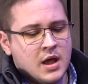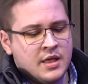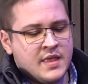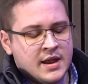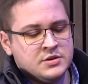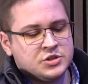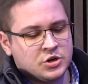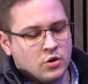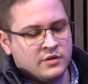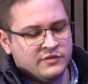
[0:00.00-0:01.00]
and then
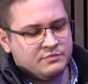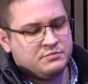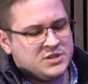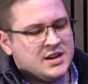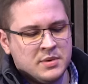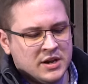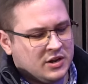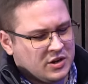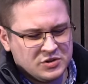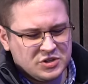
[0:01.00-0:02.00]
sort of did a bit of
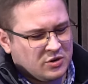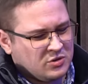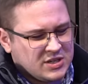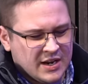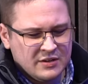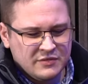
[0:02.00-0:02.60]
consulting